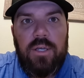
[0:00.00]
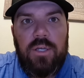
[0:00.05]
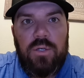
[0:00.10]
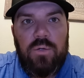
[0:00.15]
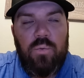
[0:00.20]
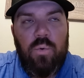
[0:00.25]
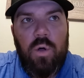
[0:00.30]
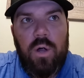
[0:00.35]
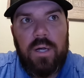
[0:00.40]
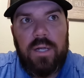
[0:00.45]

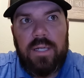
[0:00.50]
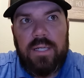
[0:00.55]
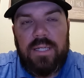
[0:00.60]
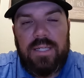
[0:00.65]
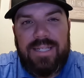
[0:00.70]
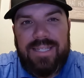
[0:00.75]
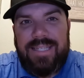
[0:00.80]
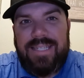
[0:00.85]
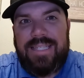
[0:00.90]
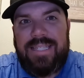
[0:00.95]
you wanted
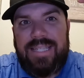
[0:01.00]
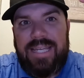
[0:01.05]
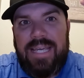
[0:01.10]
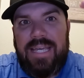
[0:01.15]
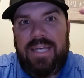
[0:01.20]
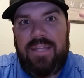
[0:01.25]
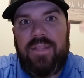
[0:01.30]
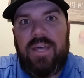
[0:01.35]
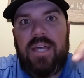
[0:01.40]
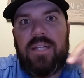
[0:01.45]
it to
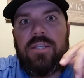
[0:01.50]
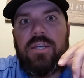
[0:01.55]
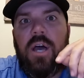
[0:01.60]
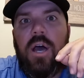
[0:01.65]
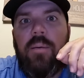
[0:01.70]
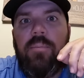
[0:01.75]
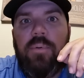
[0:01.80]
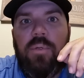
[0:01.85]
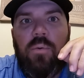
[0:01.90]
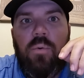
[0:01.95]
stay in that
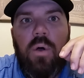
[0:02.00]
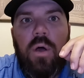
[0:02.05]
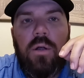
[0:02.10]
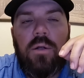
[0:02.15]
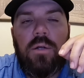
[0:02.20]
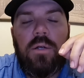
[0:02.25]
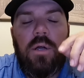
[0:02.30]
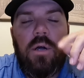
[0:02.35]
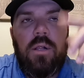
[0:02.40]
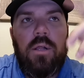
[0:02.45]
top of the
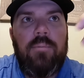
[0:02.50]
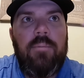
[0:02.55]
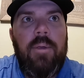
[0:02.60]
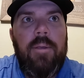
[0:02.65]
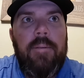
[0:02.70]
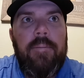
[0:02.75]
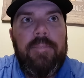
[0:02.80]
water column.